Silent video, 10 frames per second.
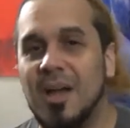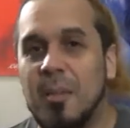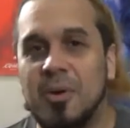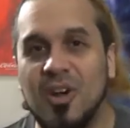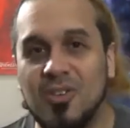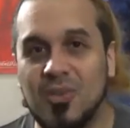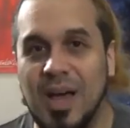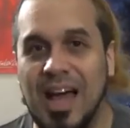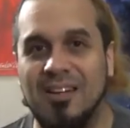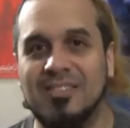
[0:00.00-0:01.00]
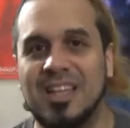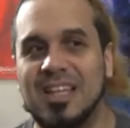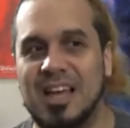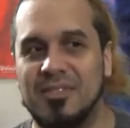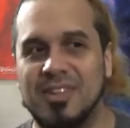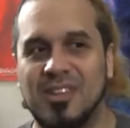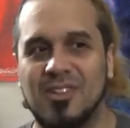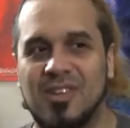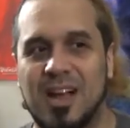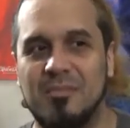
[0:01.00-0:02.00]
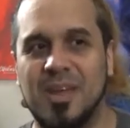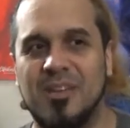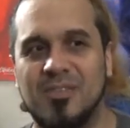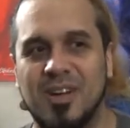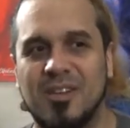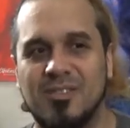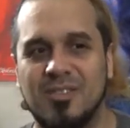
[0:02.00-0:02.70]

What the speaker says: but also have the left and the right make fun of,